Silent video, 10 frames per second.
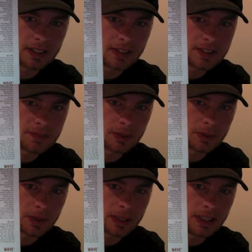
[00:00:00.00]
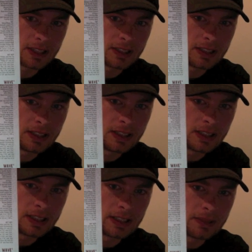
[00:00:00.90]
this model here.
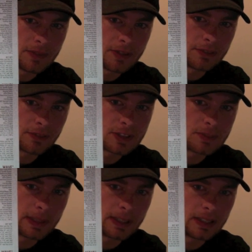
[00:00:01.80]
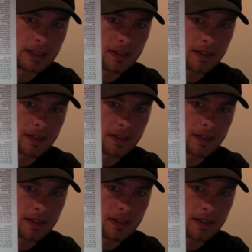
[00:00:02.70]
The difference being